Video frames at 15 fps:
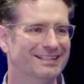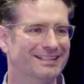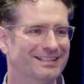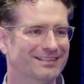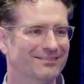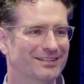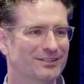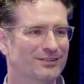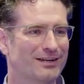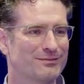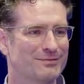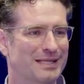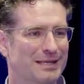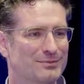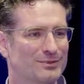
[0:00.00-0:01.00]
Um, that
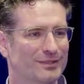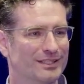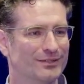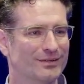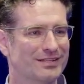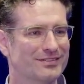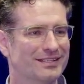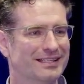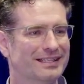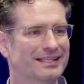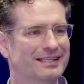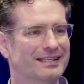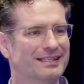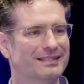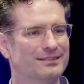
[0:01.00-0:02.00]
drives me absolutely crazy.
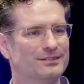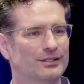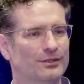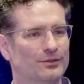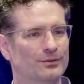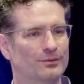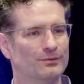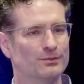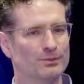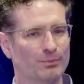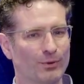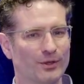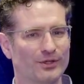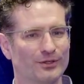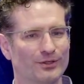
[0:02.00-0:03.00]
So
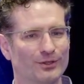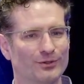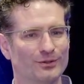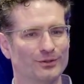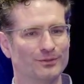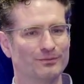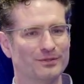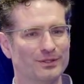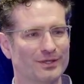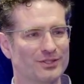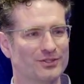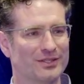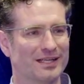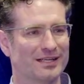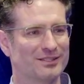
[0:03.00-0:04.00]
support your local
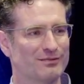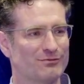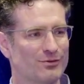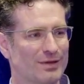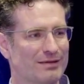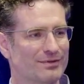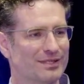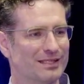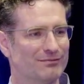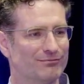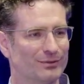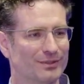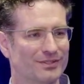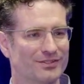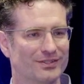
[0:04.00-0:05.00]
USGS if you have any
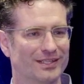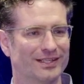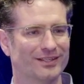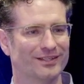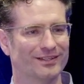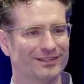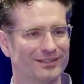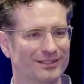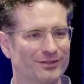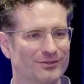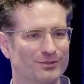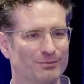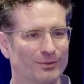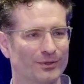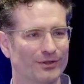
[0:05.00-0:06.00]
influence there. You know,
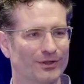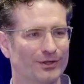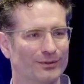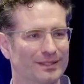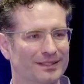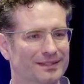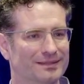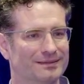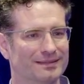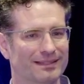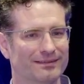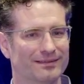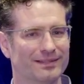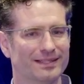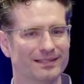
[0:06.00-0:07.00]
support NOAA.
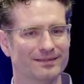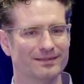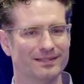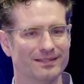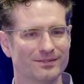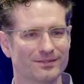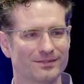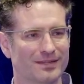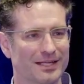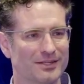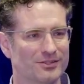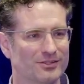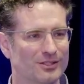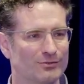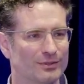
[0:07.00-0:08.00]
Uh, they, these
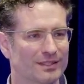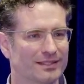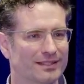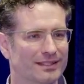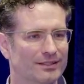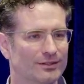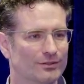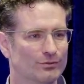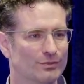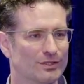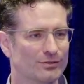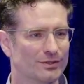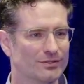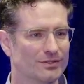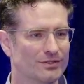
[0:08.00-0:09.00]
agencies really need those
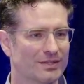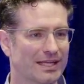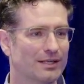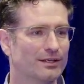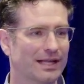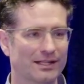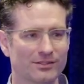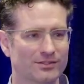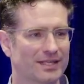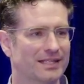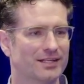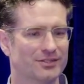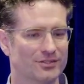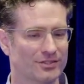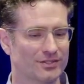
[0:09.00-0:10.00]
resources, and, and
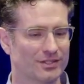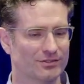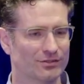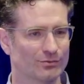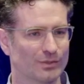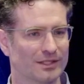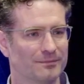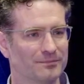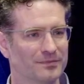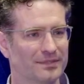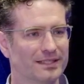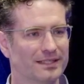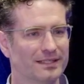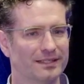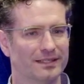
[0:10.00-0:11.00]
state agencies as well.
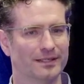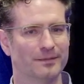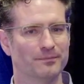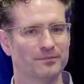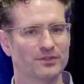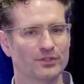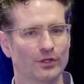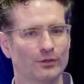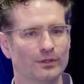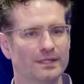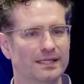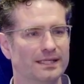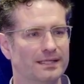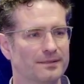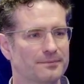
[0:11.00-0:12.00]
Um,
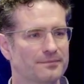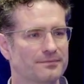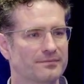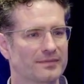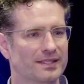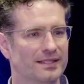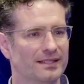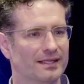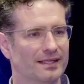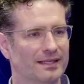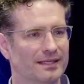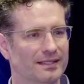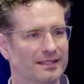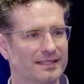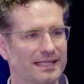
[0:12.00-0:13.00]
so
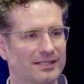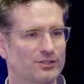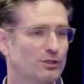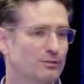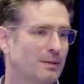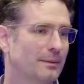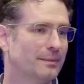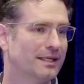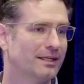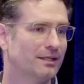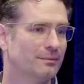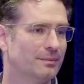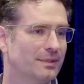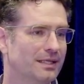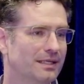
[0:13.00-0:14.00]
uh, yeah, so it's probably going
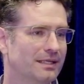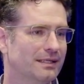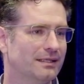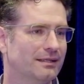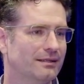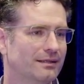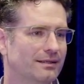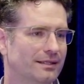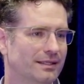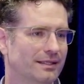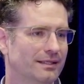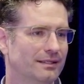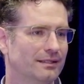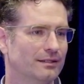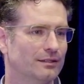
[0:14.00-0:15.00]
to be
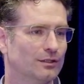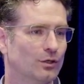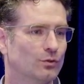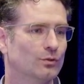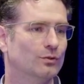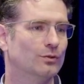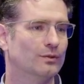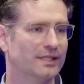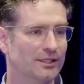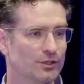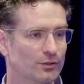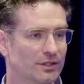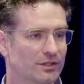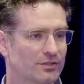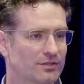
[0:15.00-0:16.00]
the local
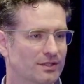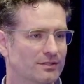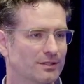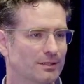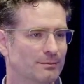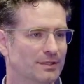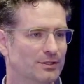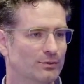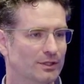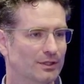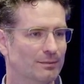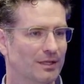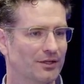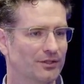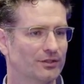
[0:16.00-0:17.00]
interest that's going to be doing
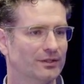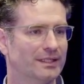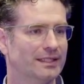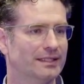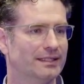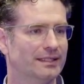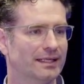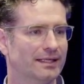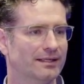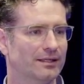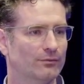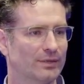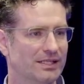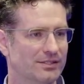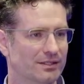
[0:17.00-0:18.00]
the monitoring and
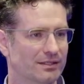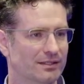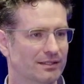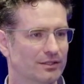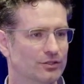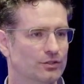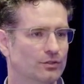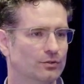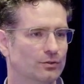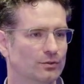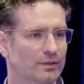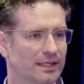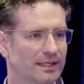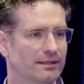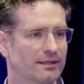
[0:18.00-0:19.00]
then raising the
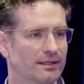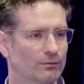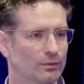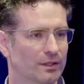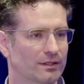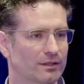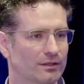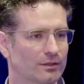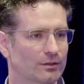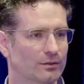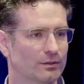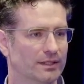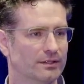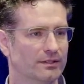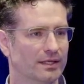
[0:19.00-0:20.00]
issue, and then we're going to
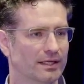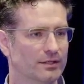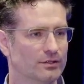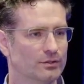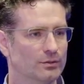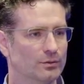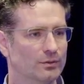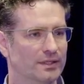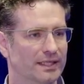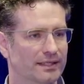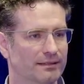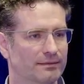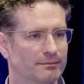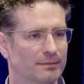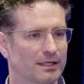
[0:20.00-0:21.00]
go and, and do
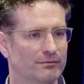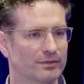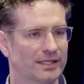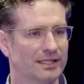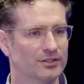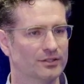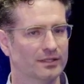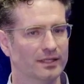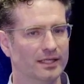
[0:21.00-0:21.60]
that modification.